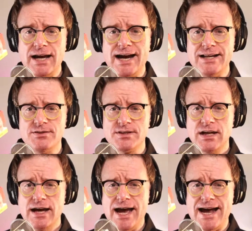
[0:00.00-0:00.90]
and
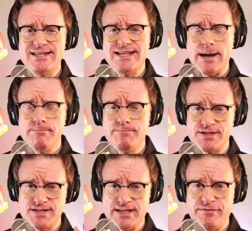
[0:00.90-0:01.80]
8 a.m.
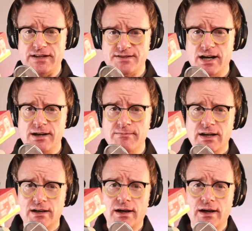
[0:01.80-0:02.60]
Pacific time.